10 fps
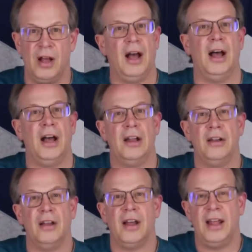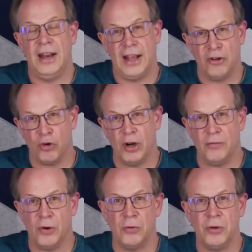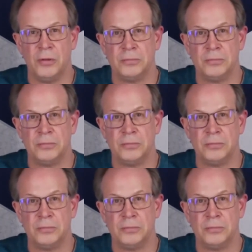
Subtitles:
on an Android phone.